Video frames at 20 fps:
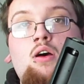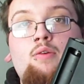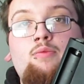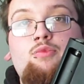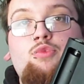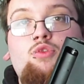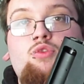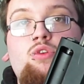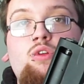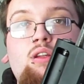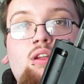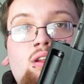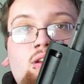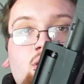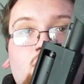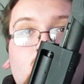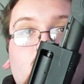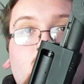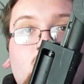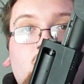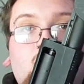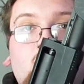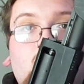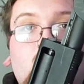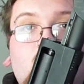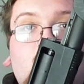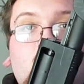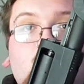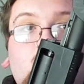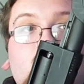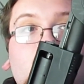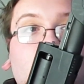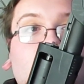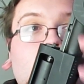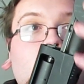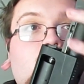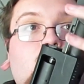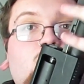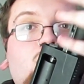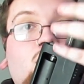you can either
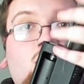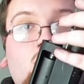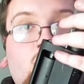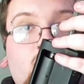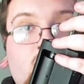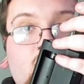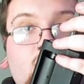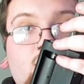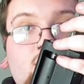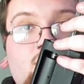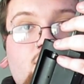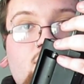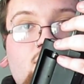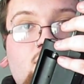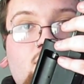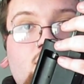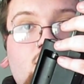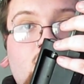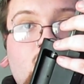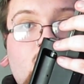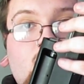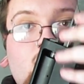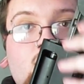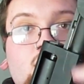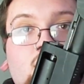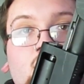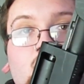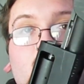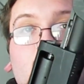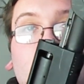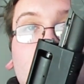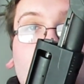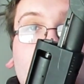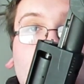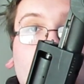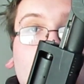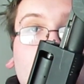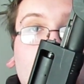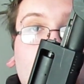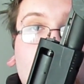pull this
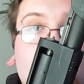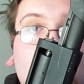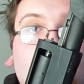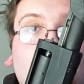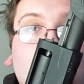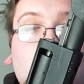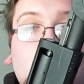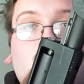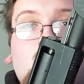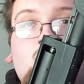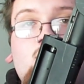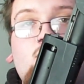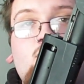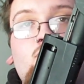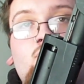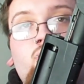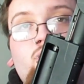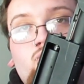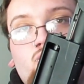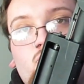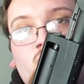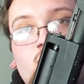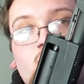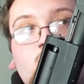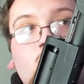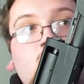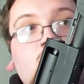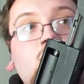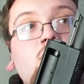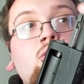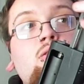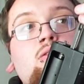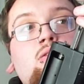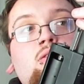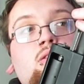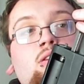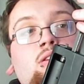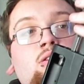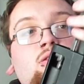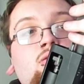or push this button
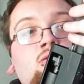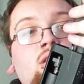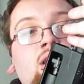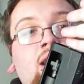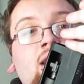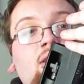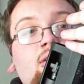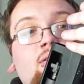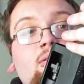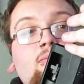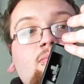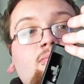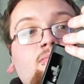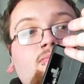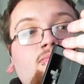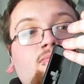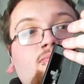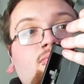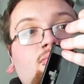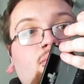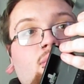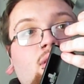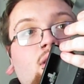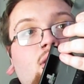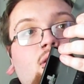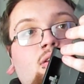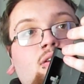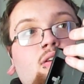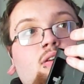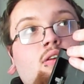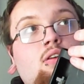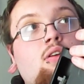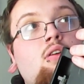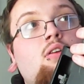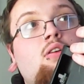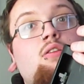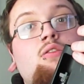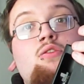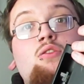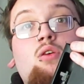and do that.
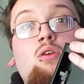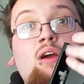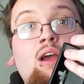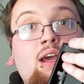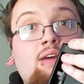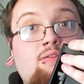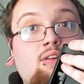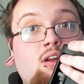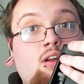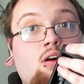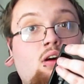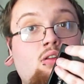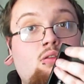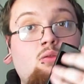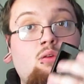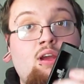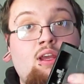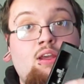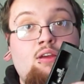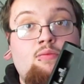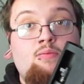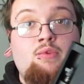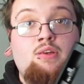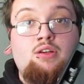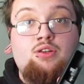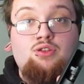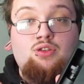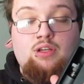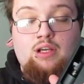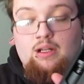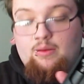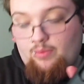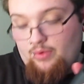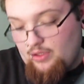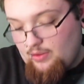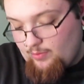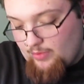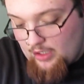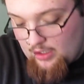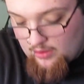Don't have it all the way because you got to put
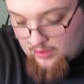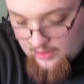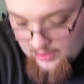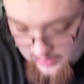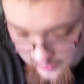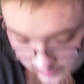the barrel on.